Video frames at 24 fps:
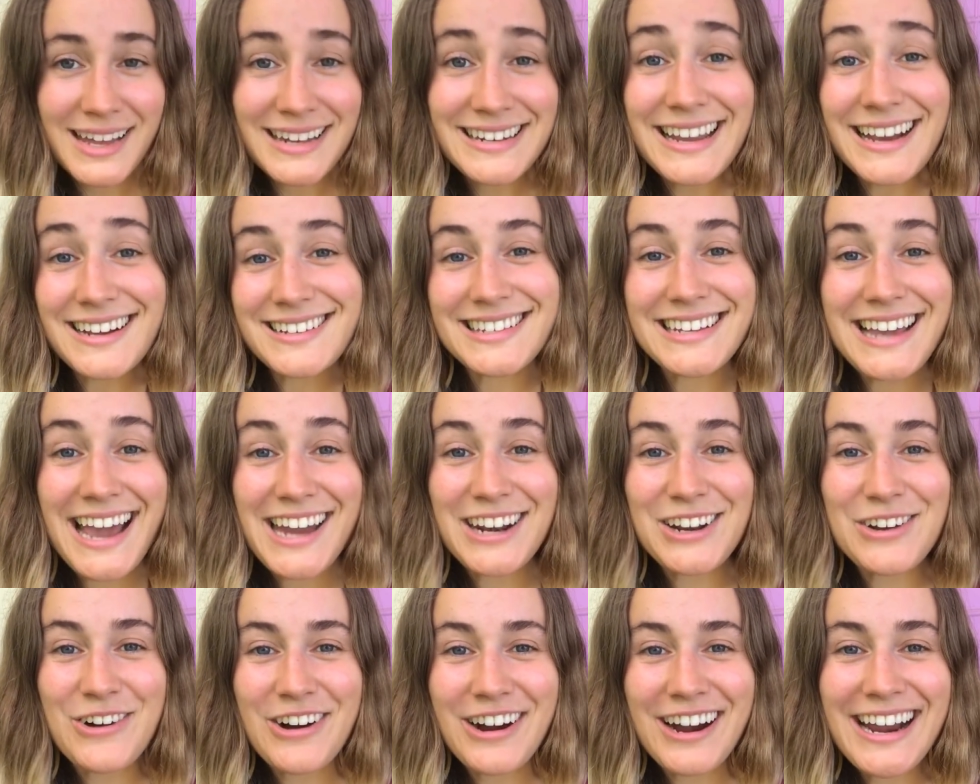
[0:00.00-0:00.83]
Next
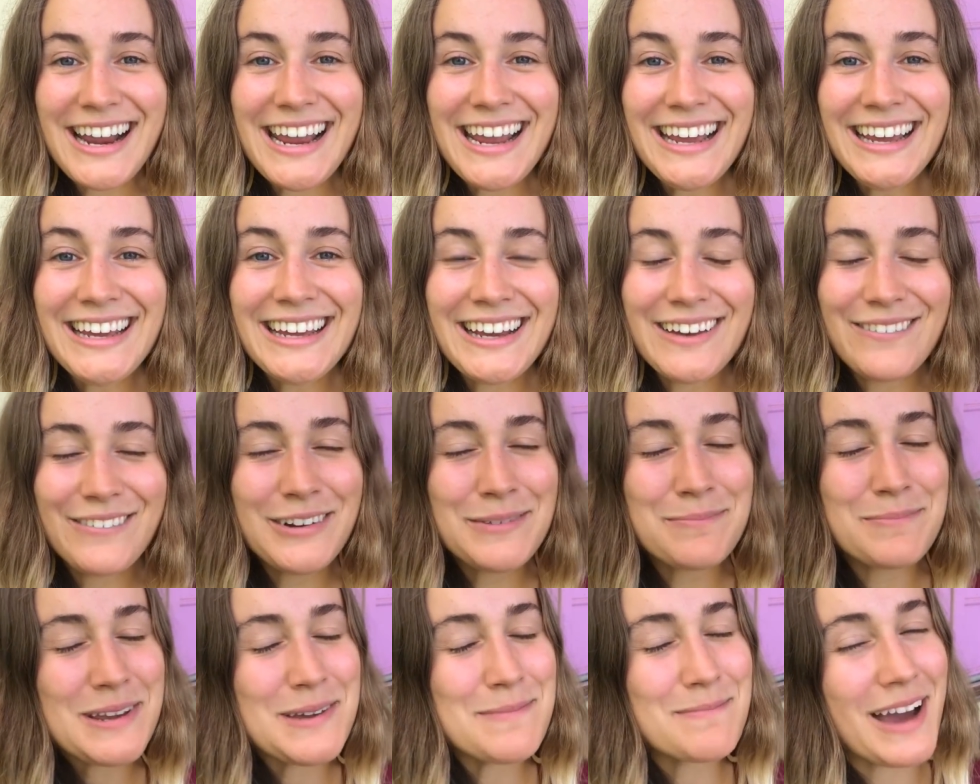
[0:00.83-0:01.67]
category
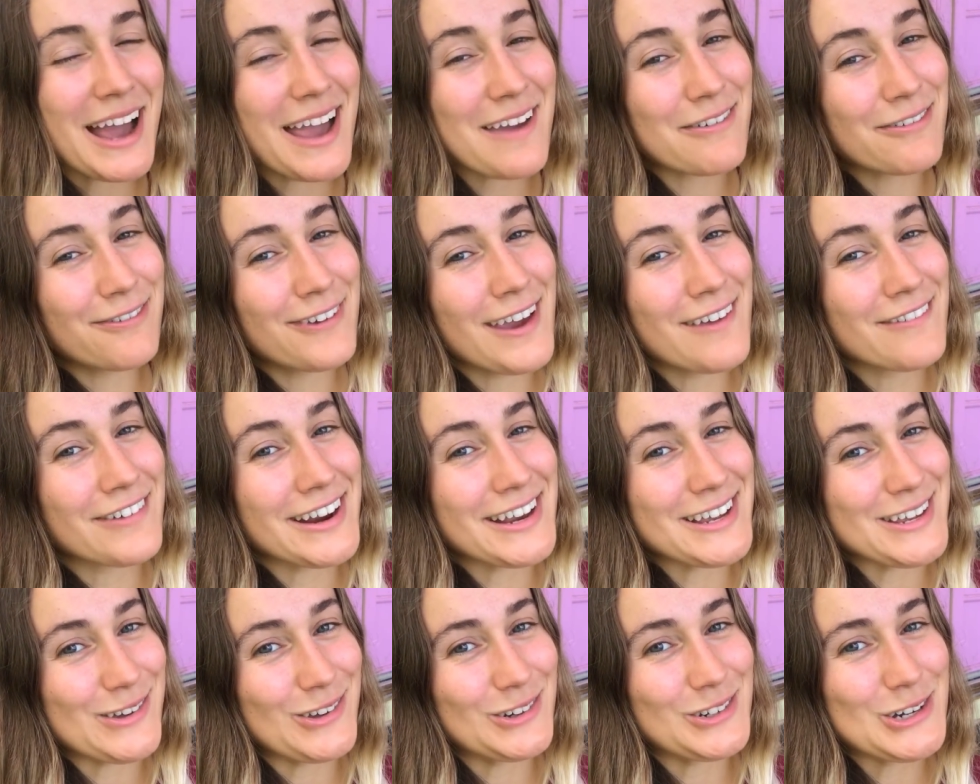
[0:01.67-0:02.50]
would be my
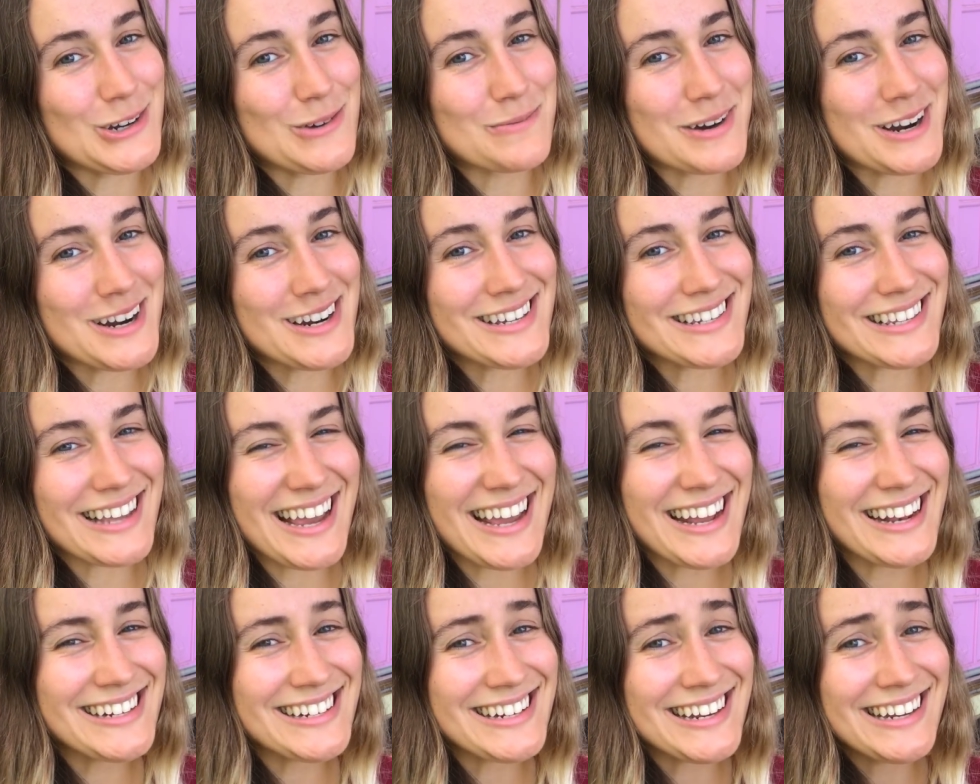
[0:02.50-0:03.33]
favorite YouTubers,
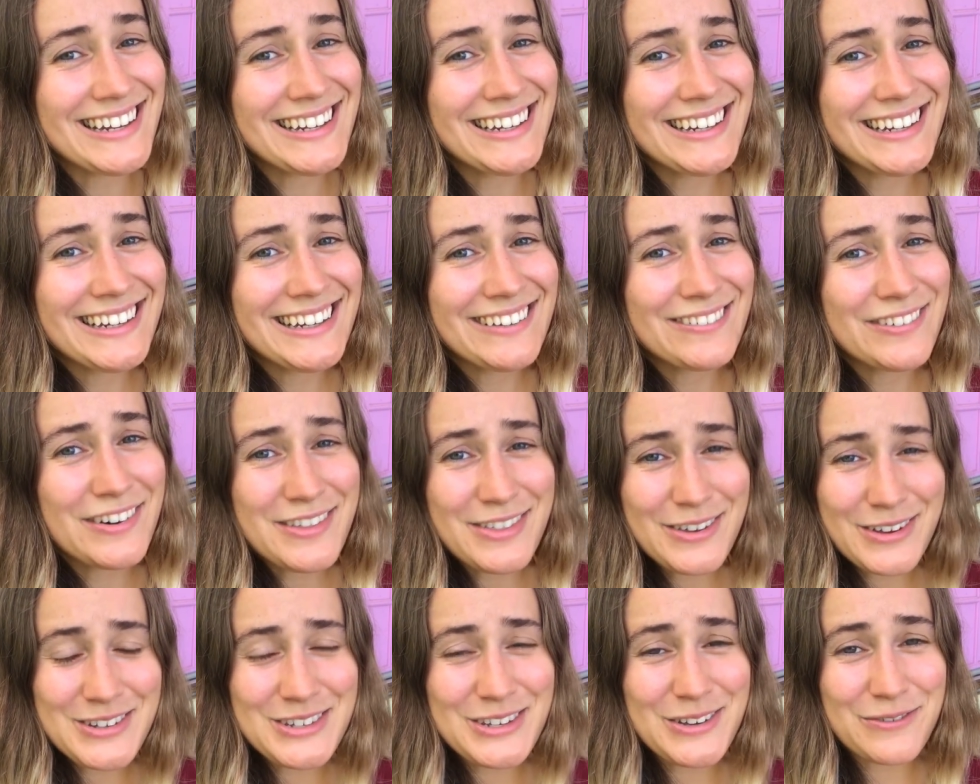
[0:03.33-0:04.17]
and
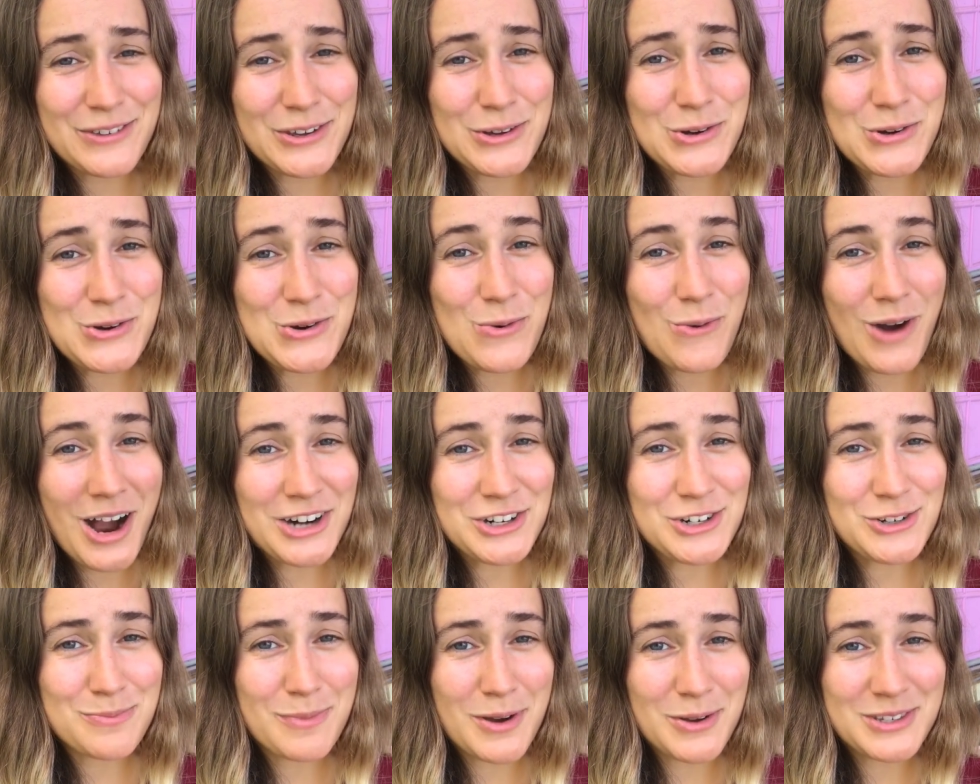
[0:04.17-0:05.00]
for those of you who
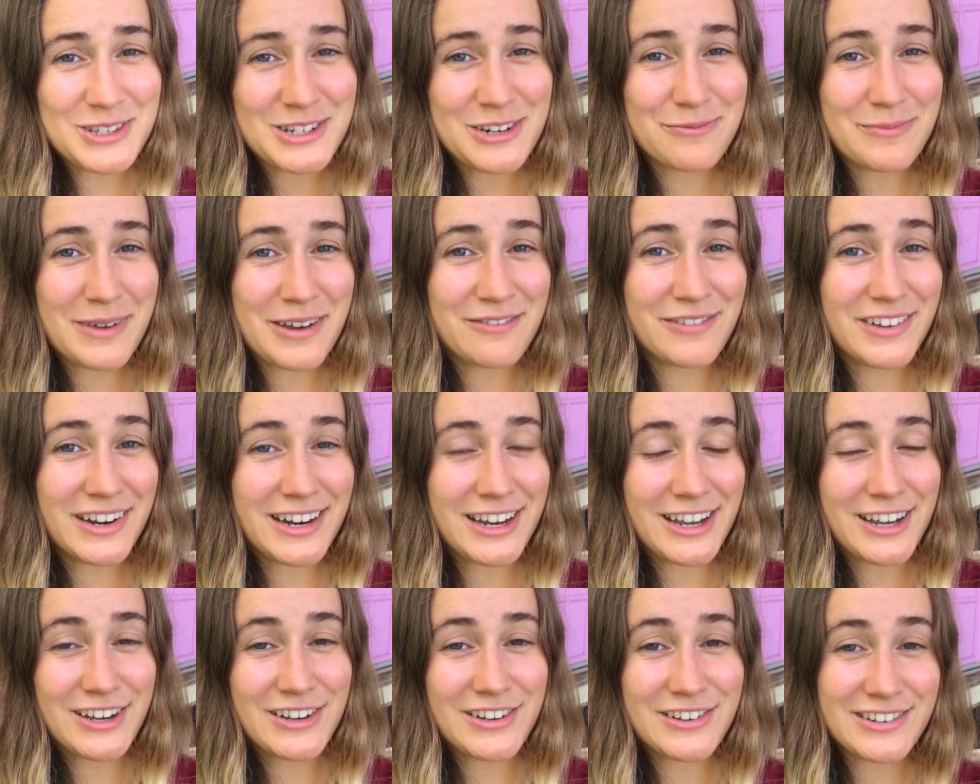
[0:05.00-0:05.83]
watch most of my
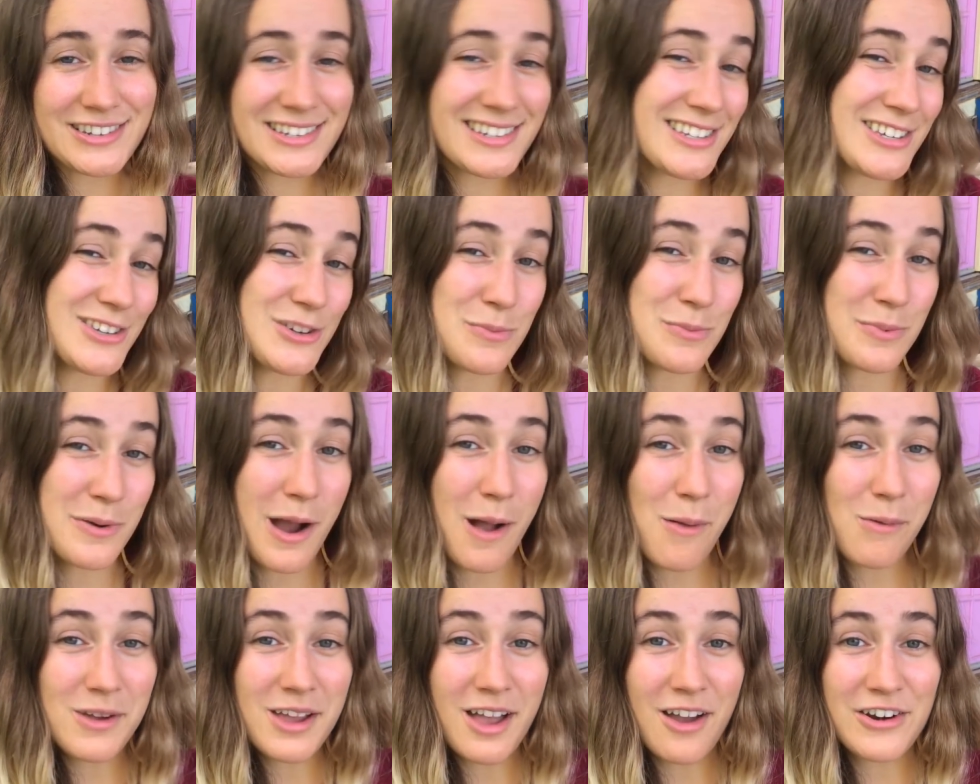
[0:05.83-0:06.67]
videos, you
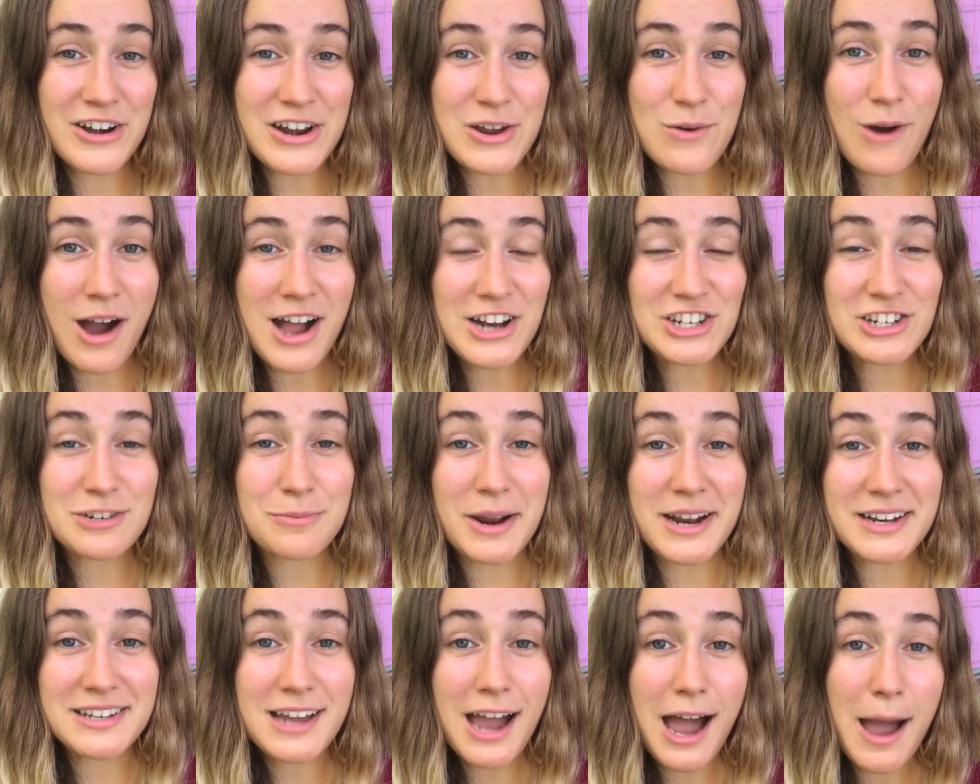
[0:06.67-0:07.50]
probably already watched
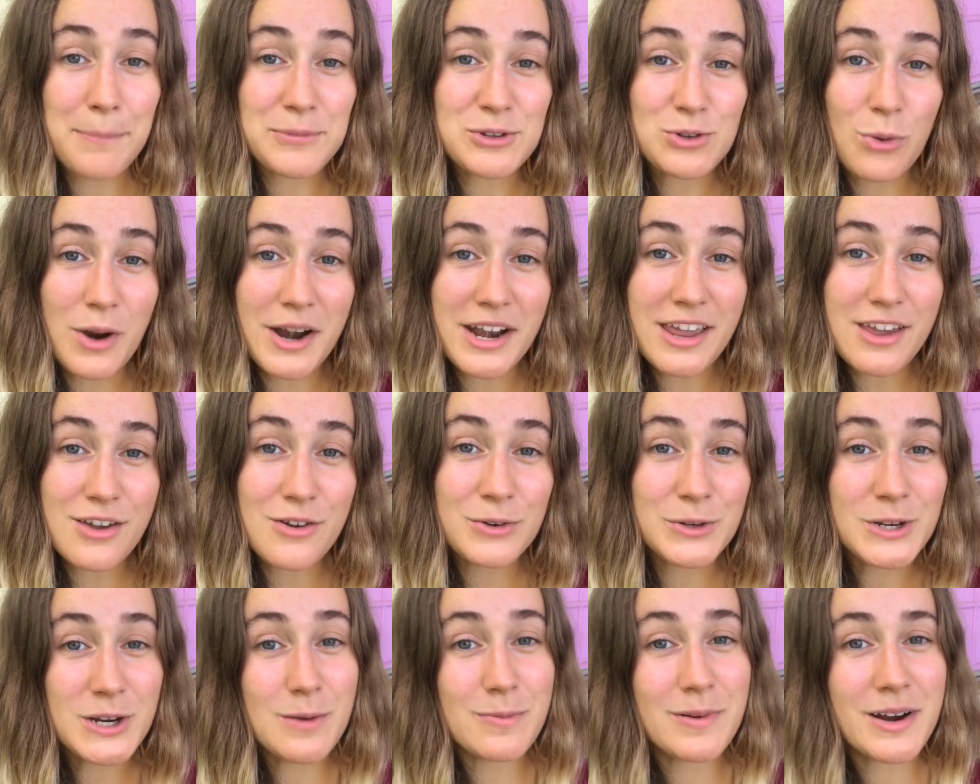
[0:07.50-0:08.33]
my top
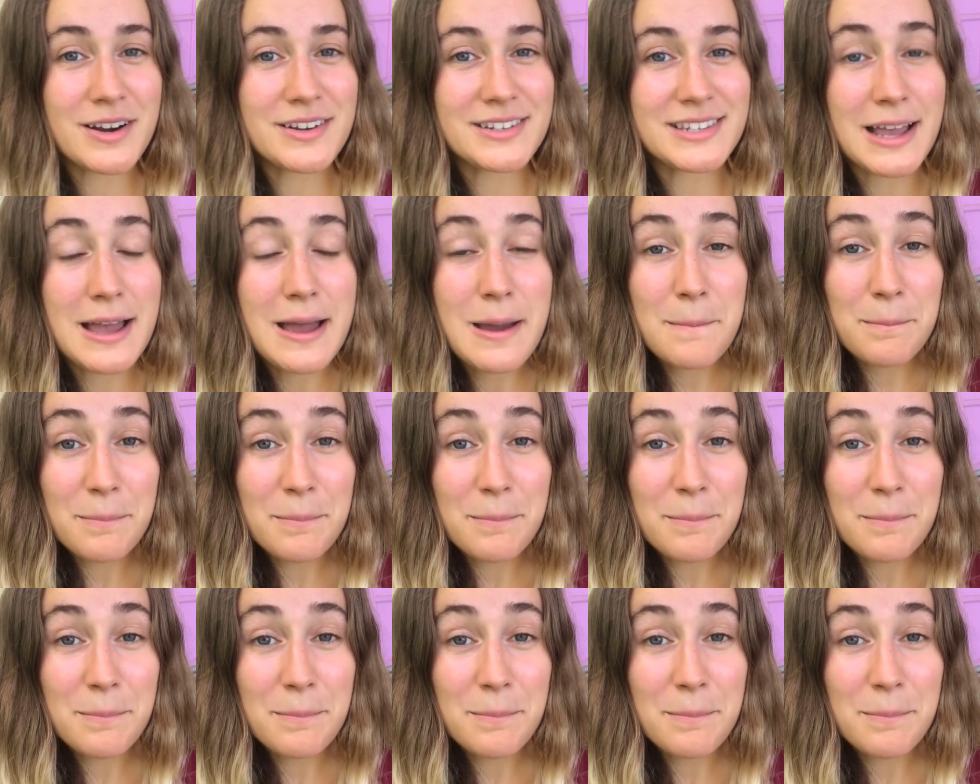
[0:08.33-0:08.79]
20 YouTubers,